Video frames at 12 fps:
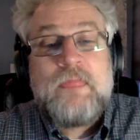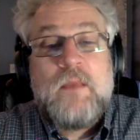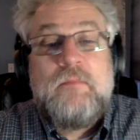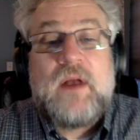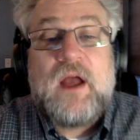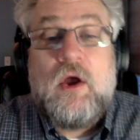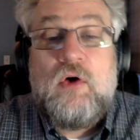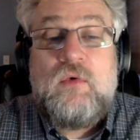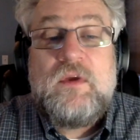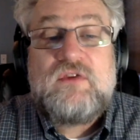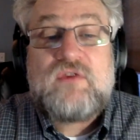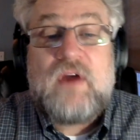But I
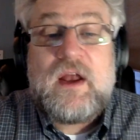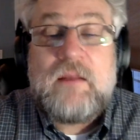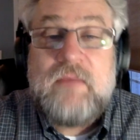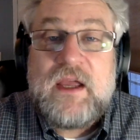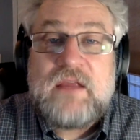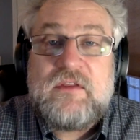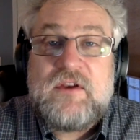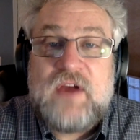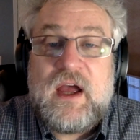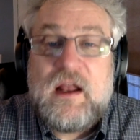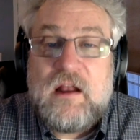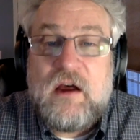always try to make the
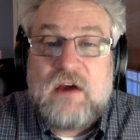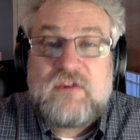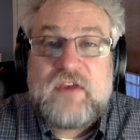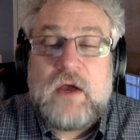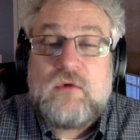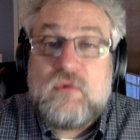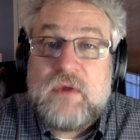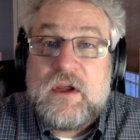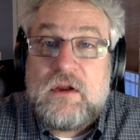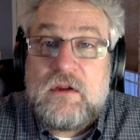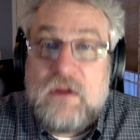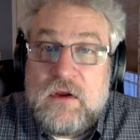dialogue sound
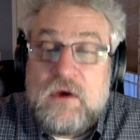real.